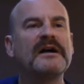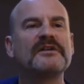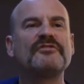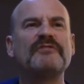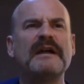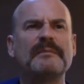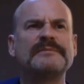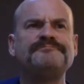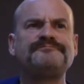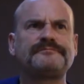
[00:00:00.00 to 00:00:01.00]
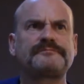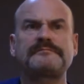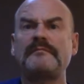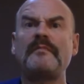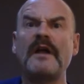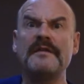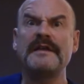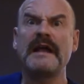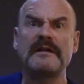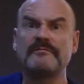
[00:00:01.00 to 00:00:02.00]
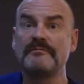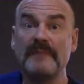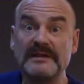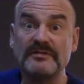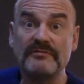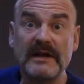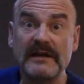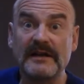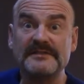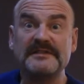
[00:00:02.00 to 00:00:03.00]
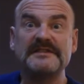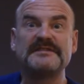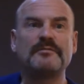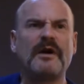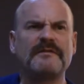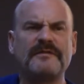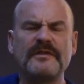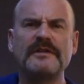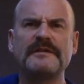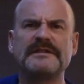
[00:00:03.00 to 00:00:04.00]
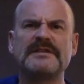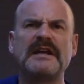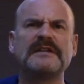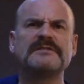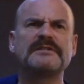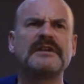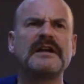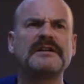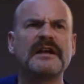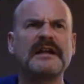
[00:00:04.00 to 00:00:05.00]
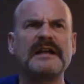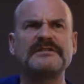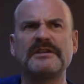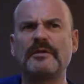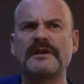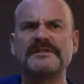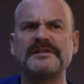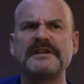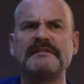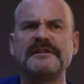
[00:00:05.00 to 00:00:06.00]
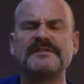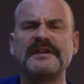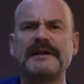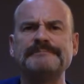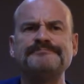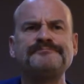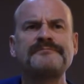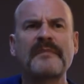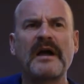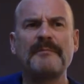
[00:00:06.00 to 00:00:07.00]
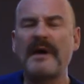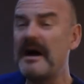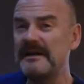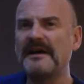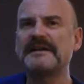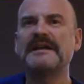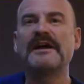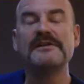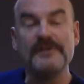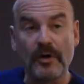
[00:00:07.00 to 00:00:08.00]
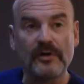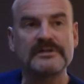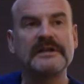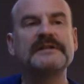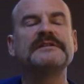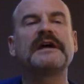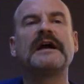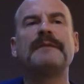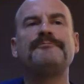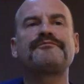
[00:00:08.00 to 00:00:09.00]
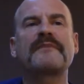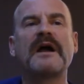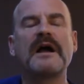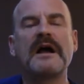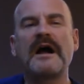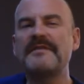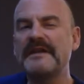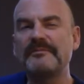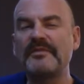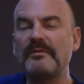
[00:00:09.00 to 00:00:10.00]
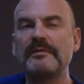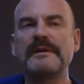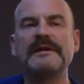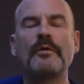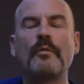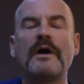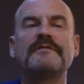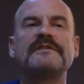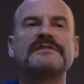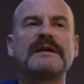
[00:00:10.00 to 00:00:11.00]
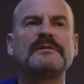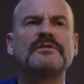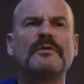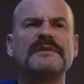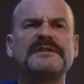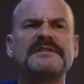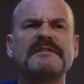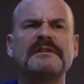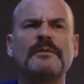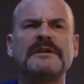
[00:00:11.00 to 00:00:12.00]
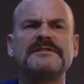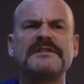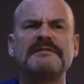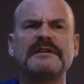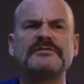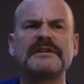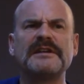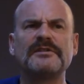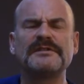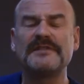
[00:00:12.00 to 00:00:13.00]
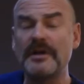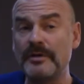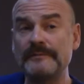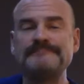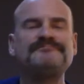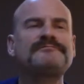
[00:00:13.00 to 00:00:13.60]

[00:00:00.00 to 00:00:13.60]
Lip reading: grip at the end makes you realise that this is a wine full of intent and actually quite a serious thing. I like it a lot, and I think probably a wine for the table, not necessarily wine to sit around drinking on its own.